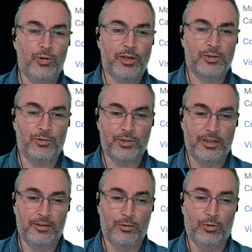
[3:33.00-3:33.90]
U.S.
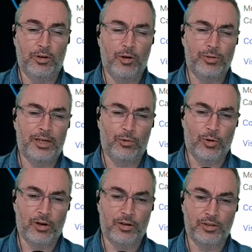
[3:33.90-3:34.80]
hotel
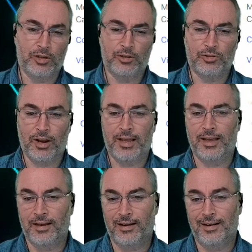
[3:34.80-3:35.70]
workers are
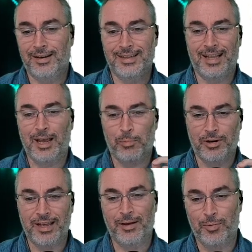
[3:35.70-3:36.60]
striking on Labor
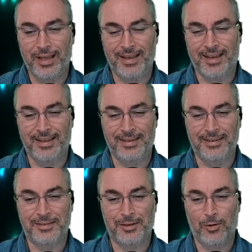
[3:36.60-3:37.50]
Day
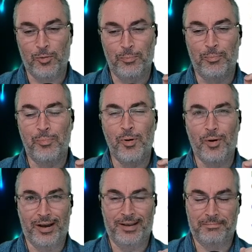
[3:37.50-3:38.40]
weekend. So,
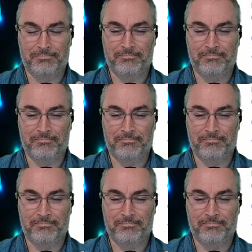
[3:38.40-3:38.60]
boy.